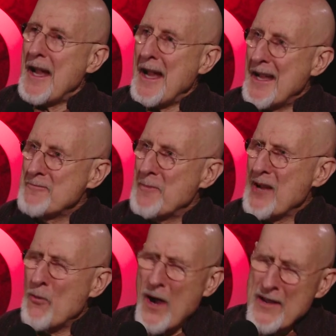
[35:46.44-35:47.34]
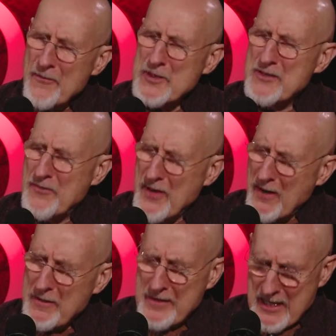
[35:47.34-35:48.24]
And my wife was
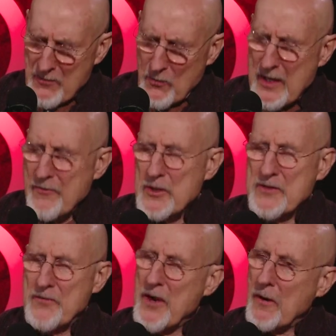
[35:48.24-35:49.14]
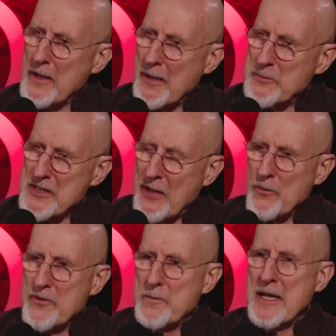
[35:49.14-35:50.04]
very then wife was very upset
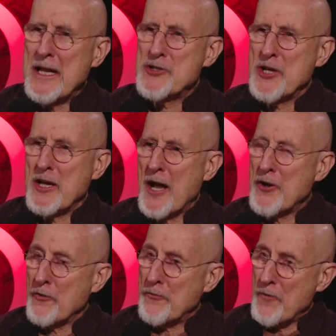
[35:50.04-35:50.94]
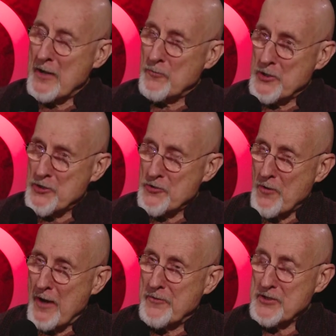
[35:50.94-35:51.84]
with me, and she got her friend Richard
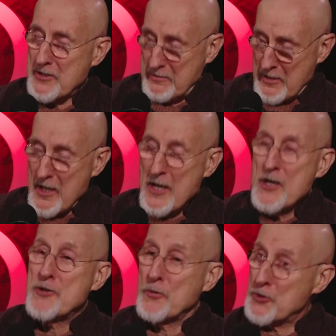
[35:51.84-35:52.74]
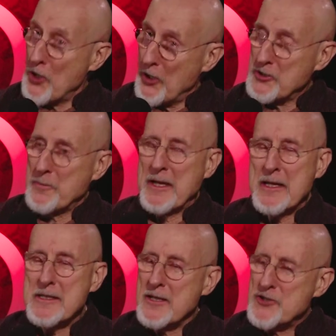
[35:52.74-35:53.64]
Dreyfuss to talk to me, and
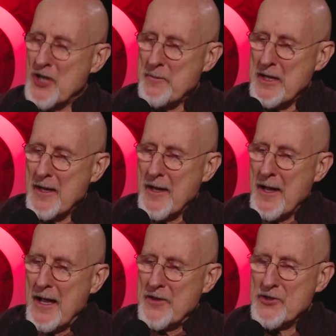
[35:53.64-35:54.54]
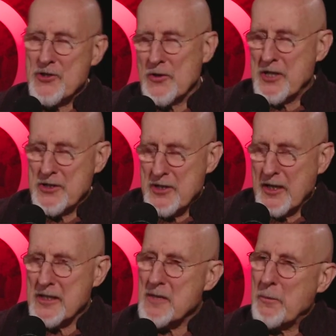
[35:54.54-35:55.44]
he said, Jamie. There's no such
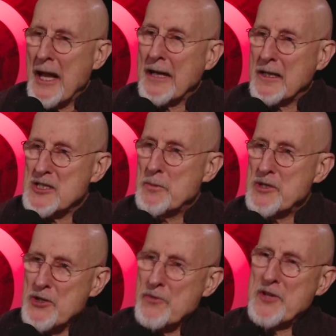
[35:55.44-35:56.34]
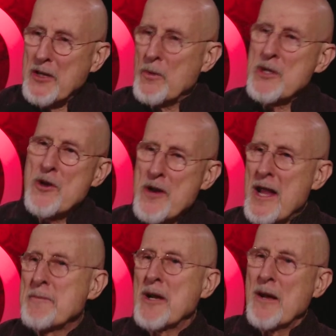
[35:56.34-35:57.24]
thing as a blacklist. But do you think when your
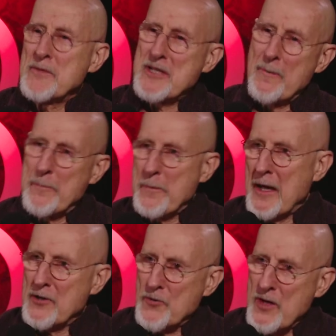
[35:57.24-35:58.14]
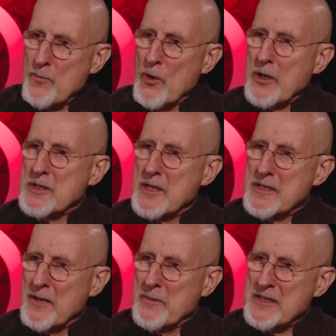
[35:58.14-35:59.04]
name comes up at DreamWorks that
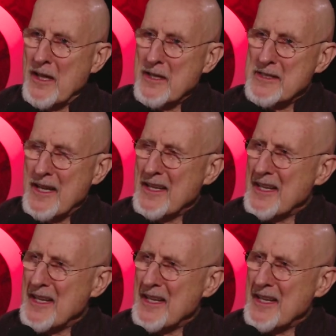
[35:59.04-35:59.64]
somebody's going to say,